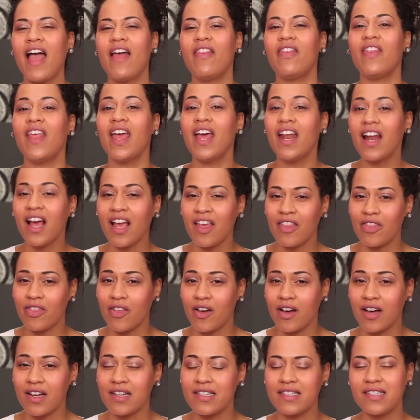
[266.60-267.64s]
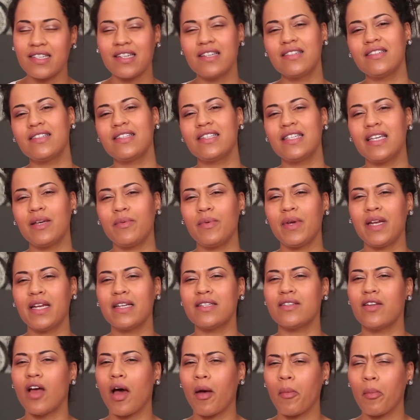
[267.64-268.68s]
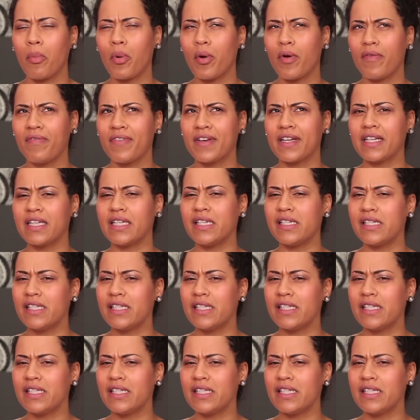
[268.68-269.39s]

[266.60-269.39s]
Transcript: And then I thought, since seaweed is not perfectly